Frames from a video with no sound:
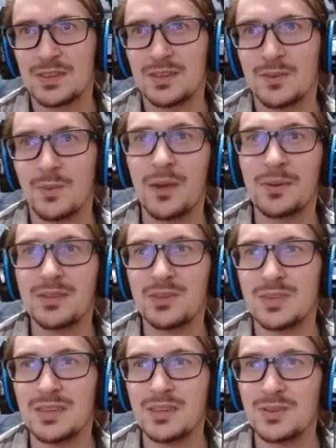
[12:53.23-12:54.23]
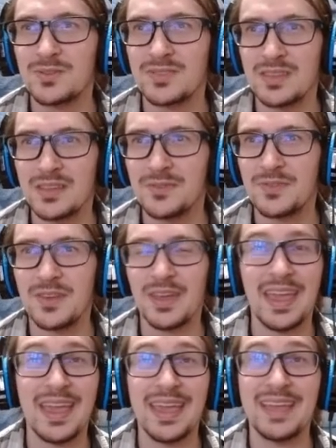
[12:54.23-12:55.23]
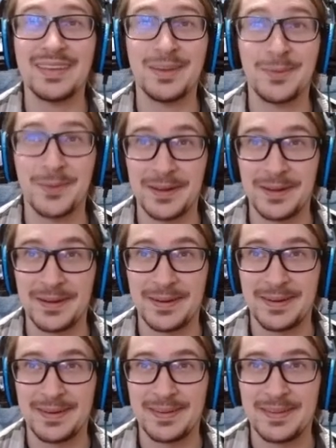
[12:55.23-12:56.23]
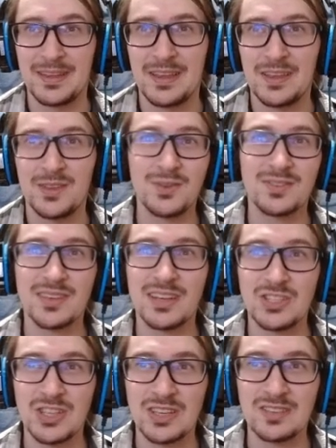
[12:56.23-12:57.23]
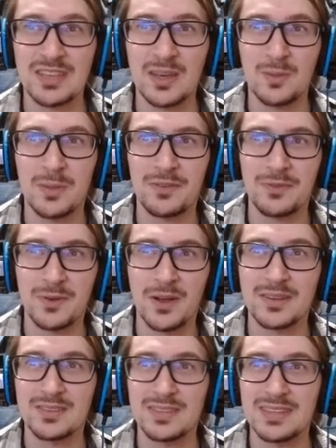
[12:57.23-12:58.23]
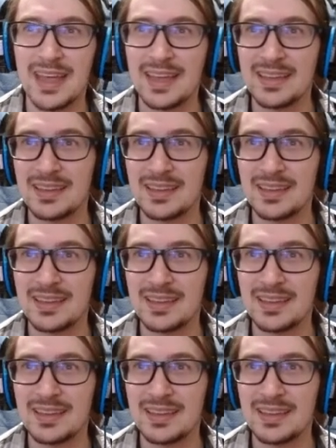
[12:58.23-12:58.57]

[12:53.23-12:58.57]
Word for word: Why would you think you're safe anywhere? You just got chased down by frogs attacking